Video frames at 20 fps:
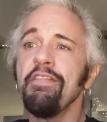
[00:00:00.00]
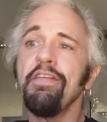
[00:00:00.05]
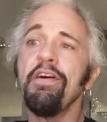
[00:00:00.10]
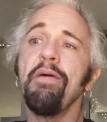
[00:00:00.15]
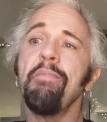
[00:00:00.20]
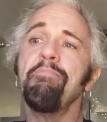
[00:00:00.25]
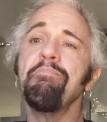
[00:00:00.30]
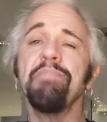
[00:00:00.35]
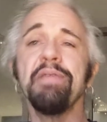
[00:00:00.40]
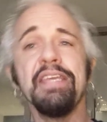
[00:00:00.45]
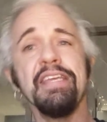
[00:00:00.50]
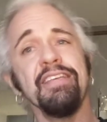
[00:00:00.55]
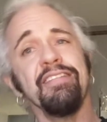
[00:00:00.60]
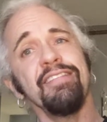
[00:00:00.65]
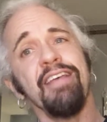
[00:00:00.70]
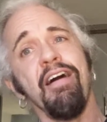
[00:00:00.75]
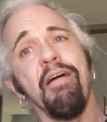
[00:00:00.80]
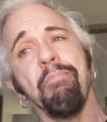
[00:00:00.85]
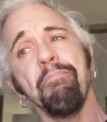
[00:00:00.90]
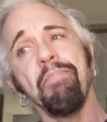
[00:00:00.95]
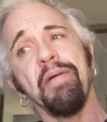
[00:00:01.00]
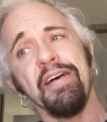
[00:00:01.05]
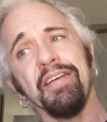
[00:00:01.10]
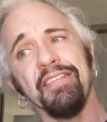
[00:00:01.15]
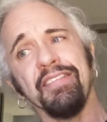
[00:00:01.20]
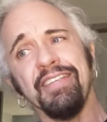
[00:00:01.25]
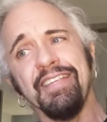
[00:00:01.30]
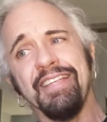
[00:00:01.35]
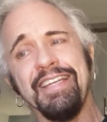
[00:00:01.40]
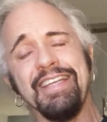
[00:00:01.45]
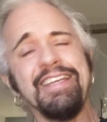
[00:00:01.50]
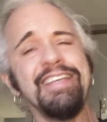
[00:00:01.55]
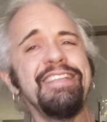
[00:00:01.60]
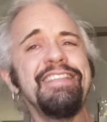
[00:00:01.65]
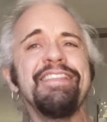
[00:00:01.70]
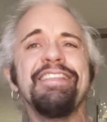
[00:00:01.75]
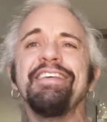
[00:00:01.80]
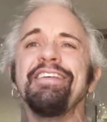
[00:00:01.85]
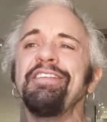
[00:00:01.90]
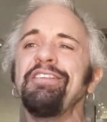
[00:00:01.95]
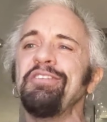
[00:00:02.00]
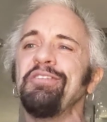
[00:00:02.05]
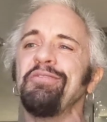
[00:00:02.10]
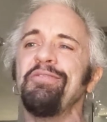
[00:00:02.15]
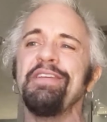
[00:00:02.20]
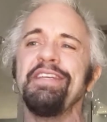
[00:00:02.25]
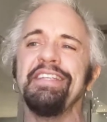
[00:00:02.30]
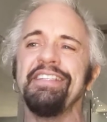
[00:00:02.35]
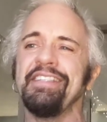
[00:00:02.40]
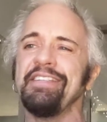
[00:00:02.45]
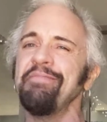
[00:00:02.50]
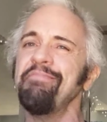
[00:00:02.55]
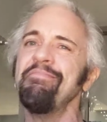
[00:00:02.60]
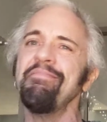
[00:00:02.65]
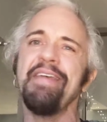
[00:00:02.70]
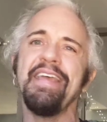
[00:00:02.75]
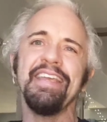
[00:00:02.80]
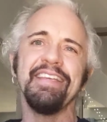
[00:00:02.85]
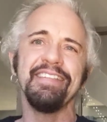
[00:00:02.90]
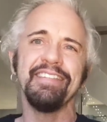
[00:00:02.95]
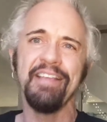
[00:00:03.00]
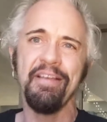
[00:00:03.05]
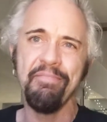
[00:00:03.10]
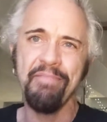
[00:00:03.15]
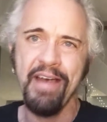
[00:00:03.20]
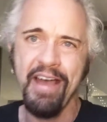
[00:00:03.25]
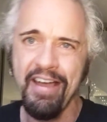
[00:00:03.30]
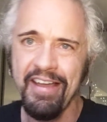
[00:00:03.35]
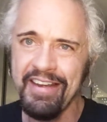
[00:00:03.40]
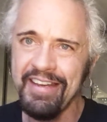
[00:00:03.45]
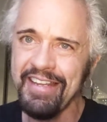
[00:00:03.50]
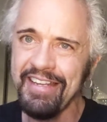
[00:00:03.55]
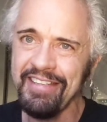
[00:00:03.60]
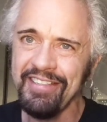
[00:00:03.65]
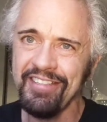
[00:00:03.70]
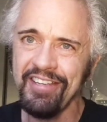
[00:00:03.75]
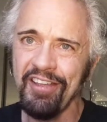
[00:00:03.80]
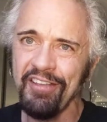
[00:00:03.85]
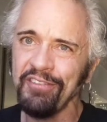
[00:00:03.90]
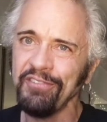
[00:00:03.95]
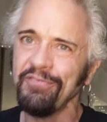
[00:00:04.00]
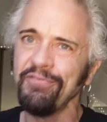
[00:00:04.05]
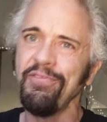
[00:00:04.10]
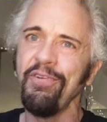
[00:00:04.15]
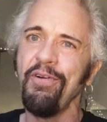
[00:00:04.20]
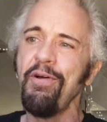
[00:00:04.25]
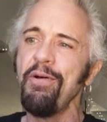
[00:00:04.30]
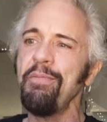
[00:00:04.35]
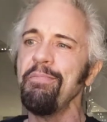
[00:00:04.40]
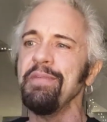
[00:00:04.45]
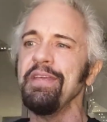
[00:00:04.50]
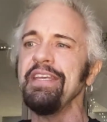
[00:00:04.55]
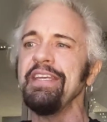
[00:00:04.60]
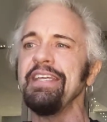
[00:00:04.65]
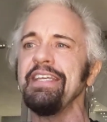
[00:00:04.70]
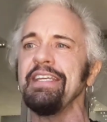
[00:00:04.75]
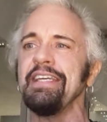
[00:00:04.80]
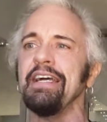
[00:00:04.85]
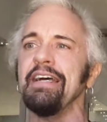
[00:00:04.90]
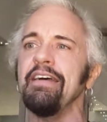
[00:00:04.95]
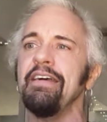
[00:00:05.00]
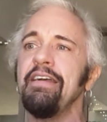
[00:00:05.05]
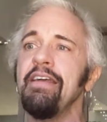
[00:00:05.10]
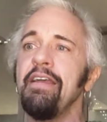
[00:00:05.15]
The bees are buzzing in the tree to make some honey just for me.